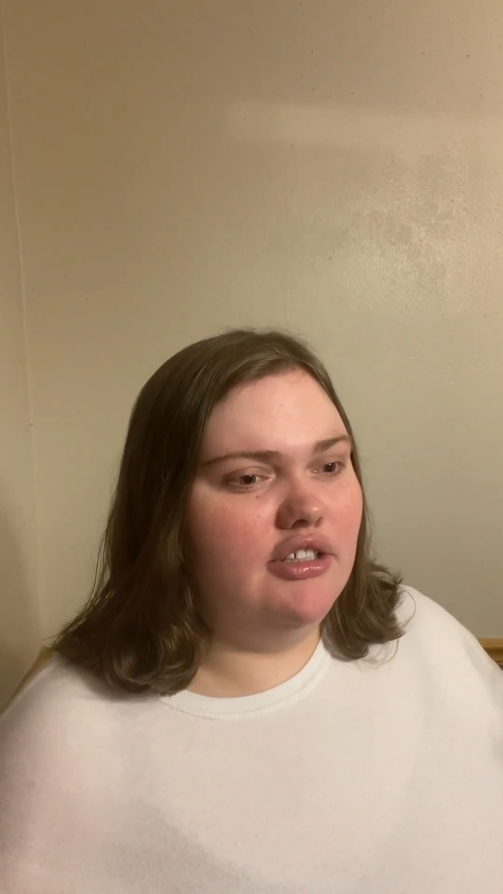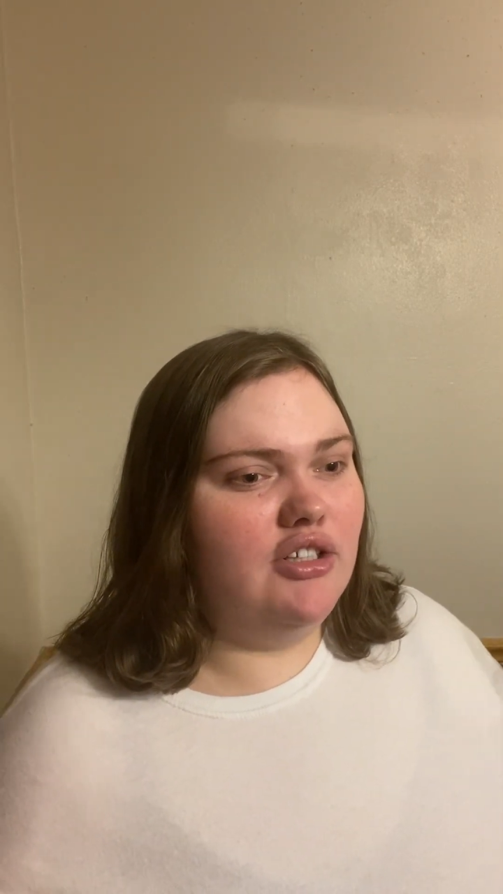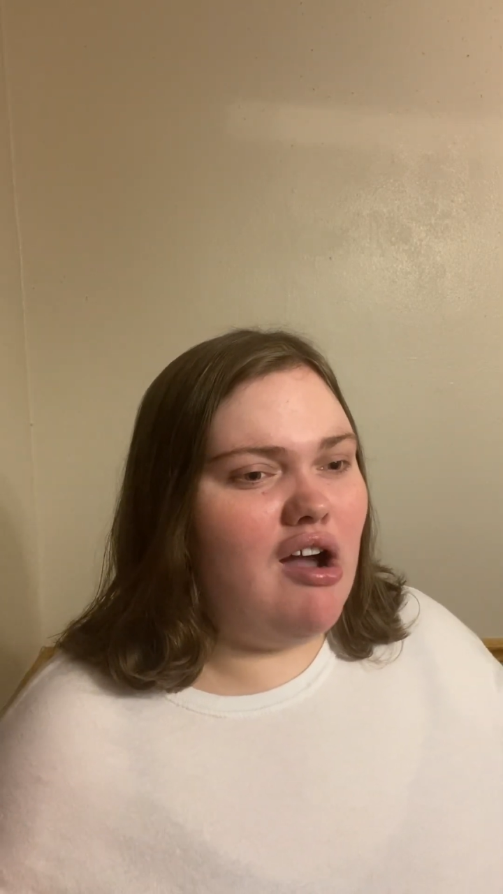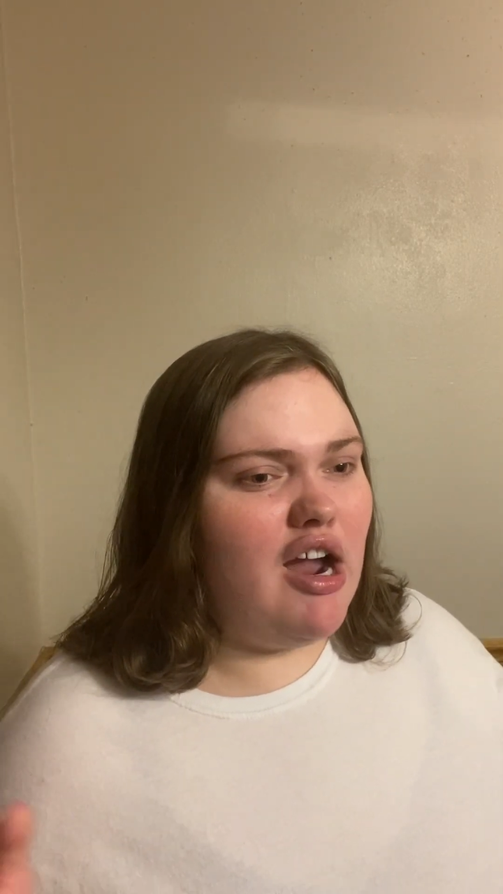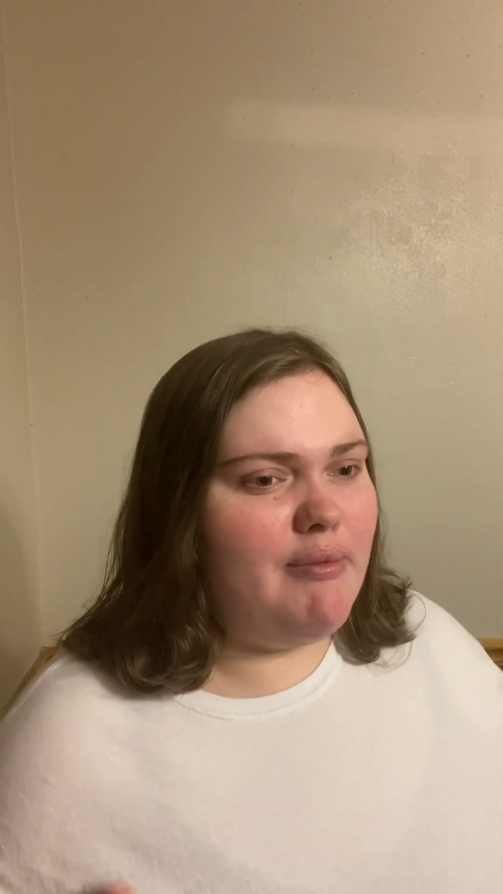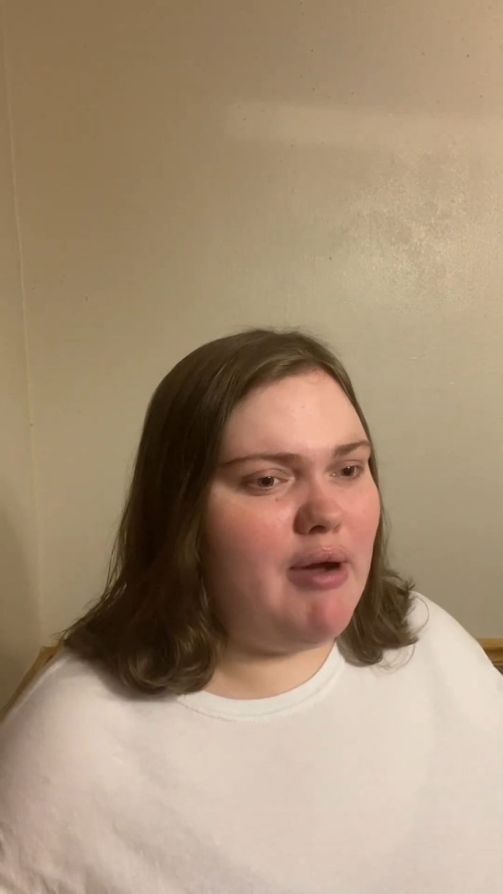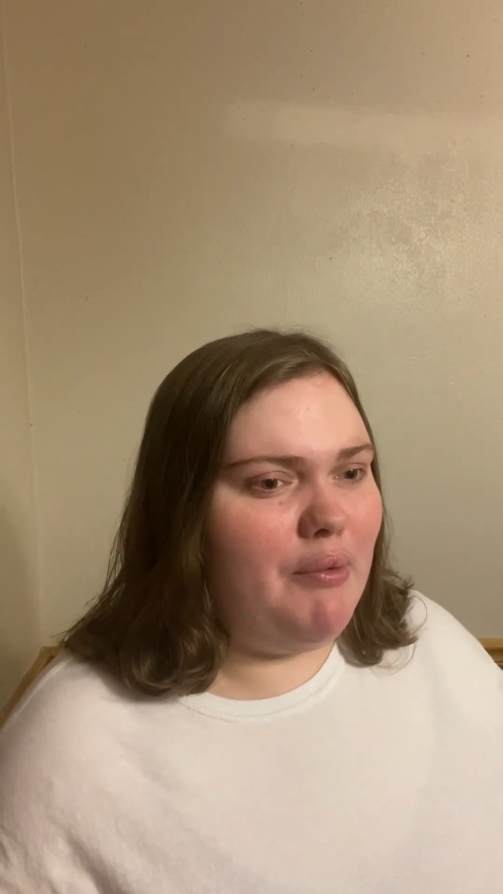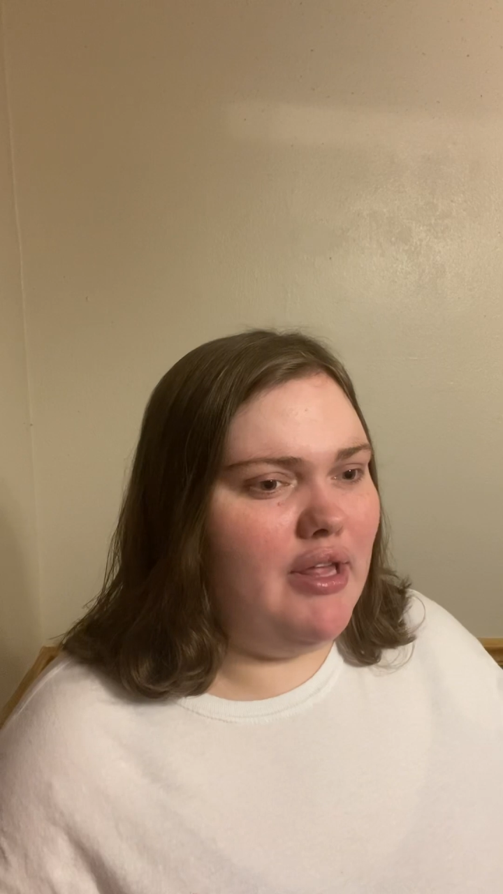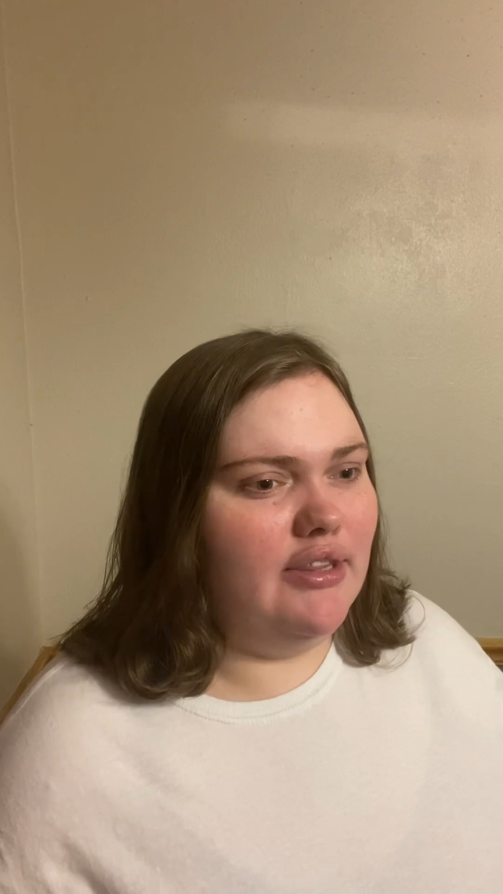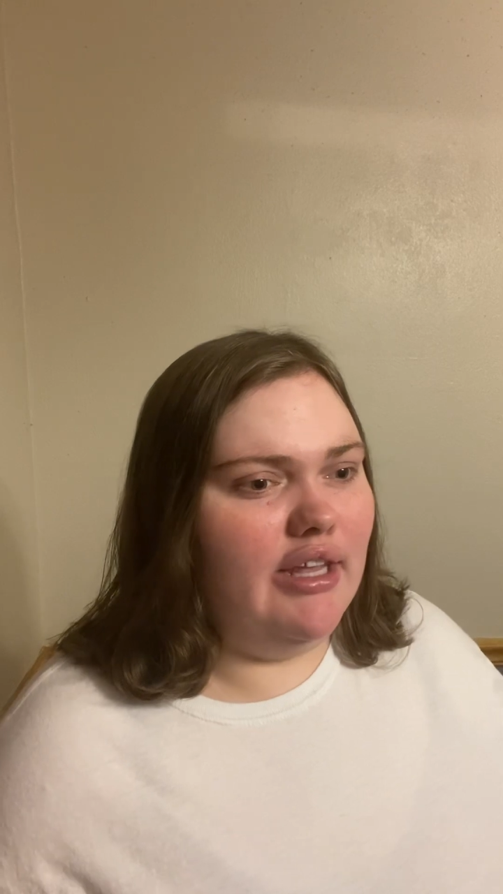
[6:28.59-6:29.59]
talk about
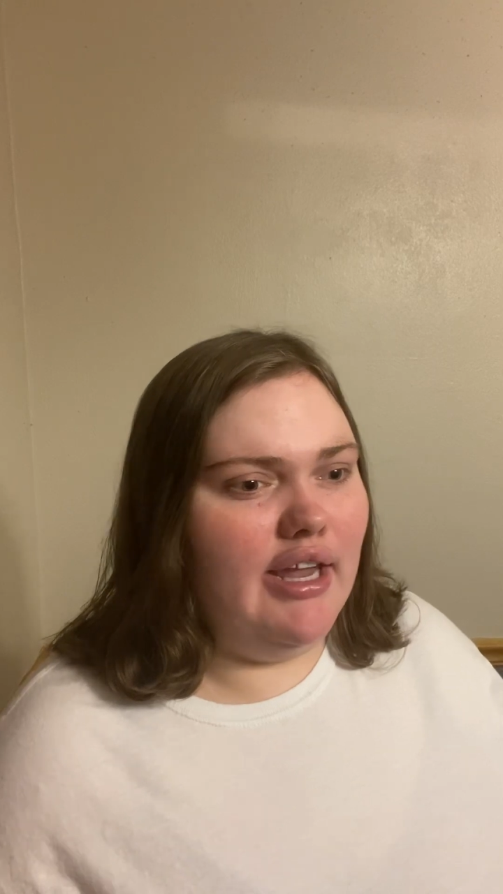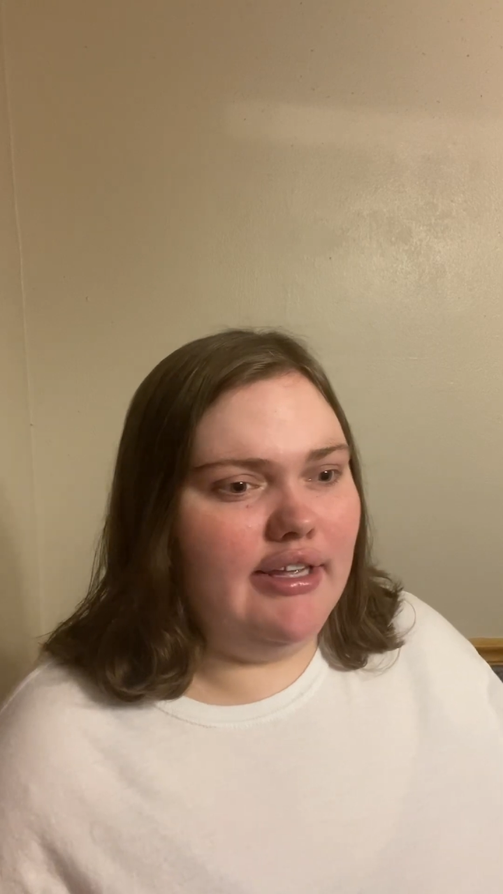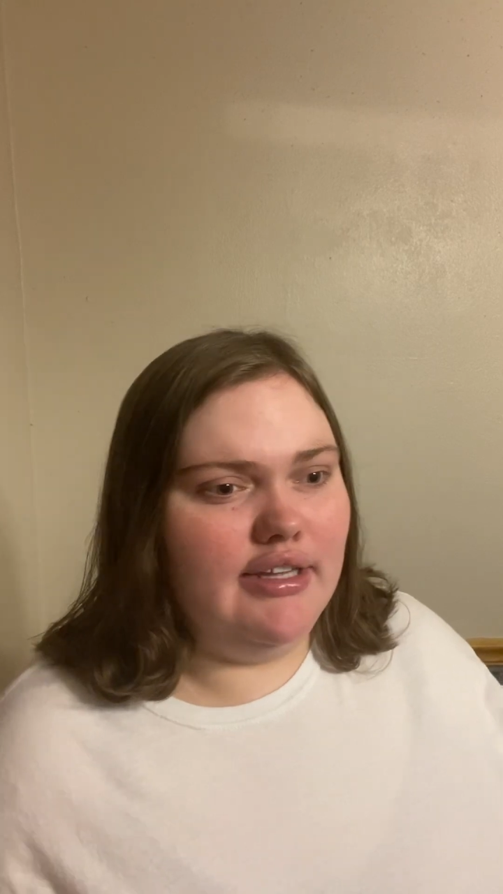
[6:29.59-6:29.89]
one thing,